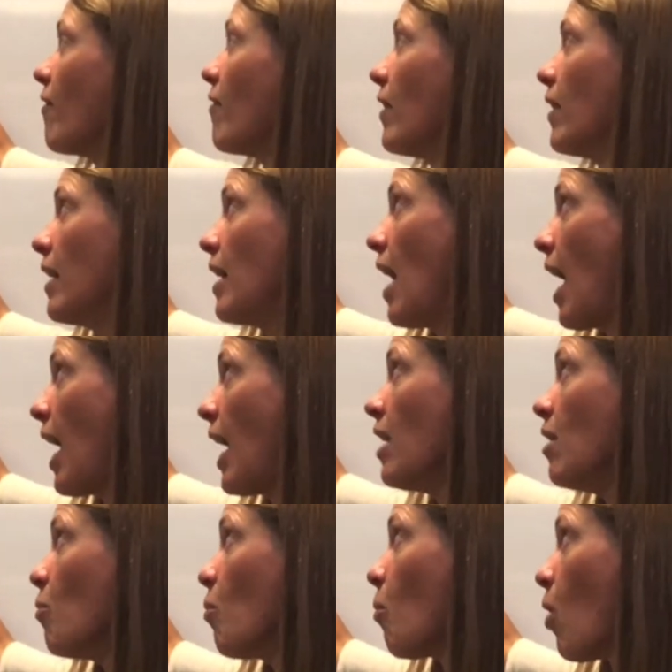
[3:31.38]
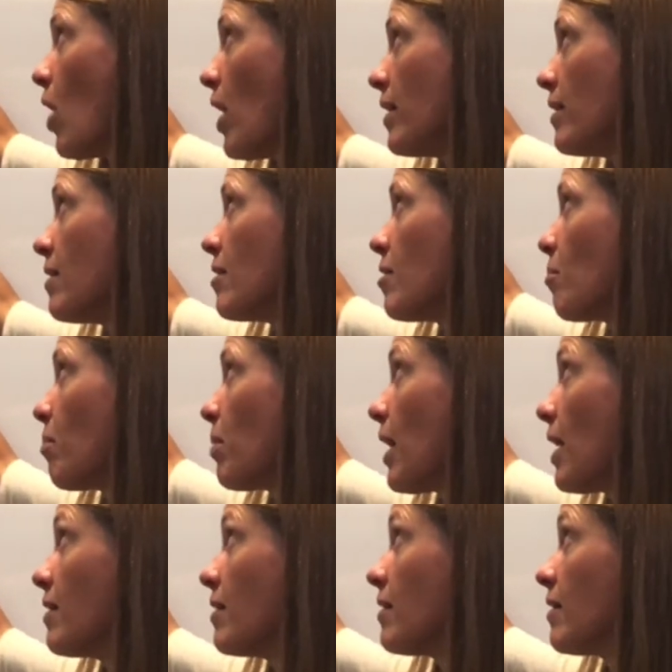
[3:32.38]
9 ones
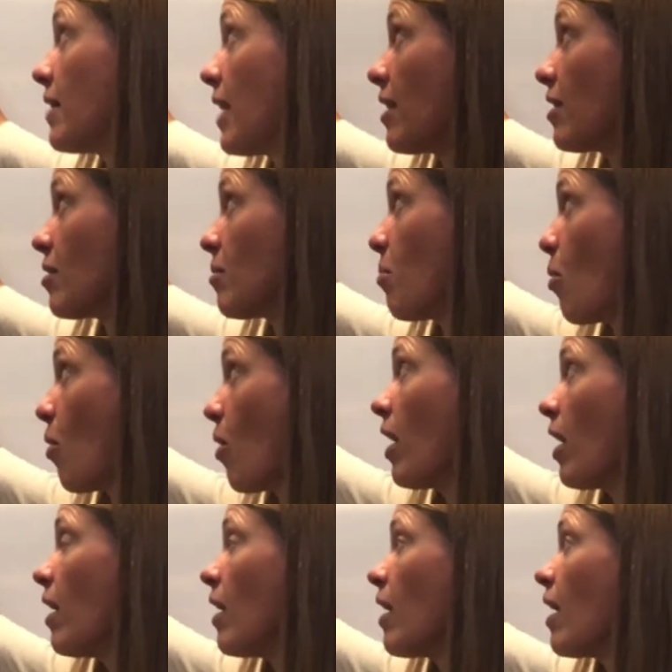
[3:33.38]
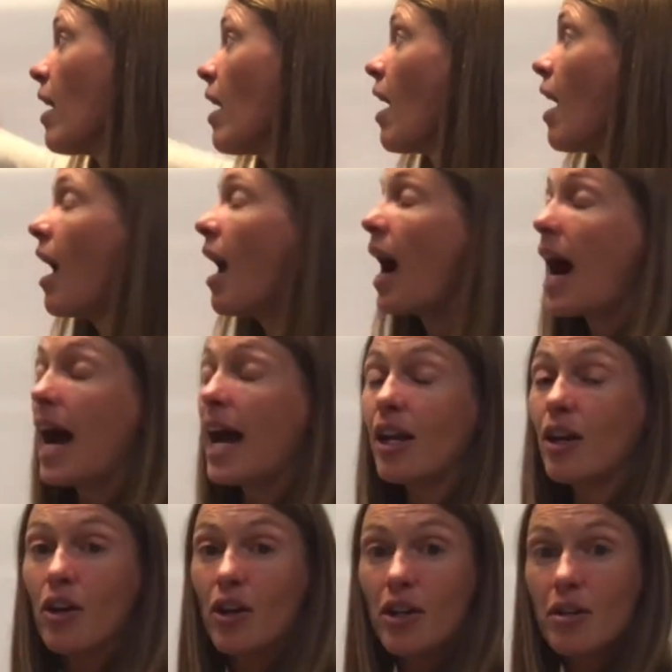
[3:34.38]
plus 6 more. I
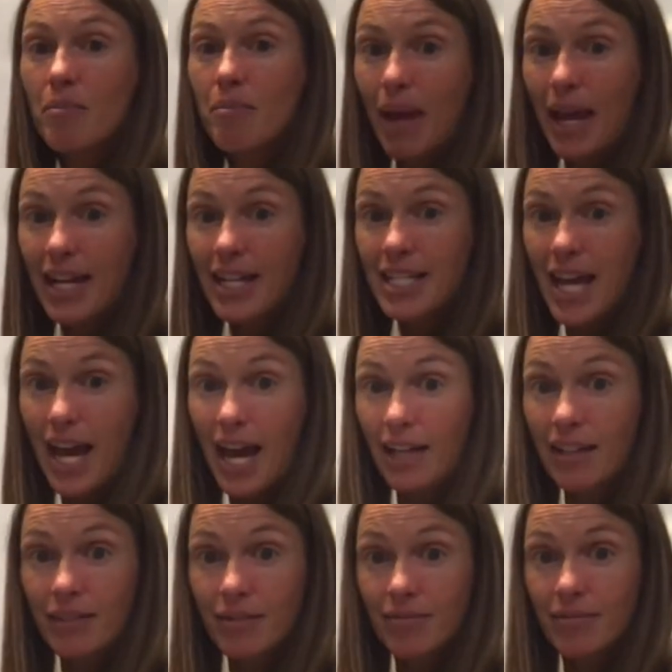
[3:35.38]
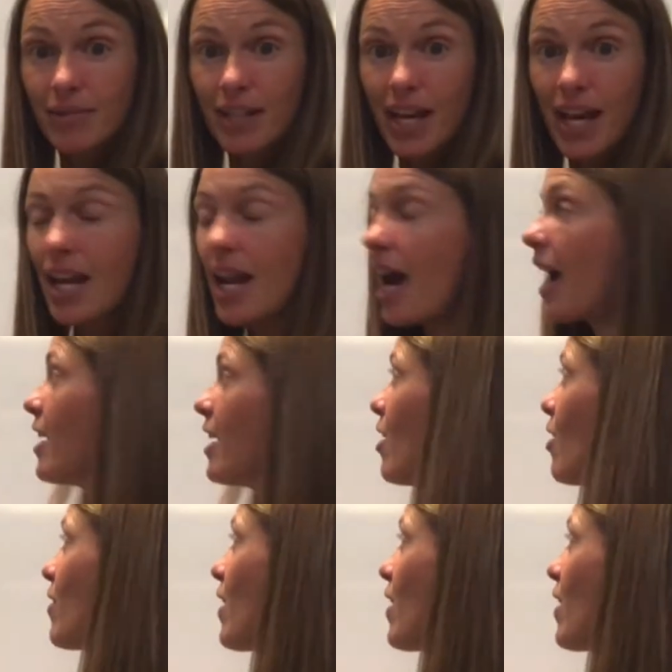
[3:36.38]
could make a 10, and I know that